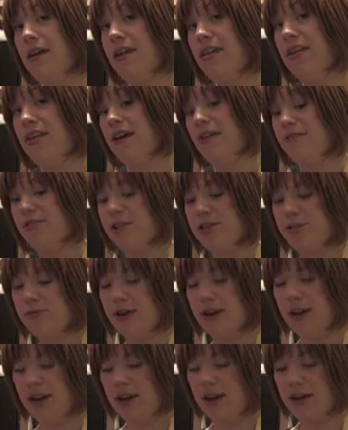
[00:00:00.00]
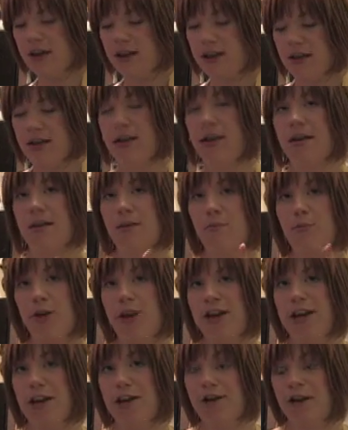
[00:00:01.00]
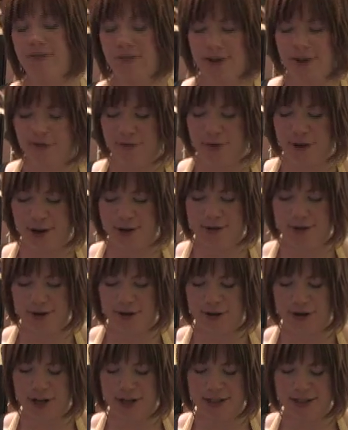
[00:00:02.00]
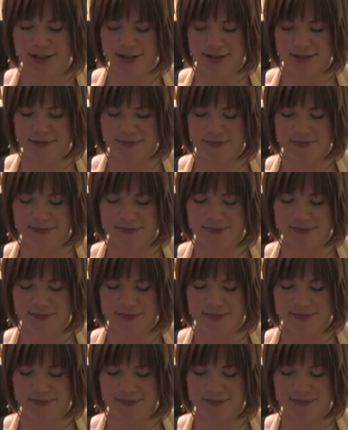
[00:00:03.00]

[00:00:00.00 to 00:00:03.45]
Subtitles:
And the oven is ready. Preheat your oven to 400 degrees.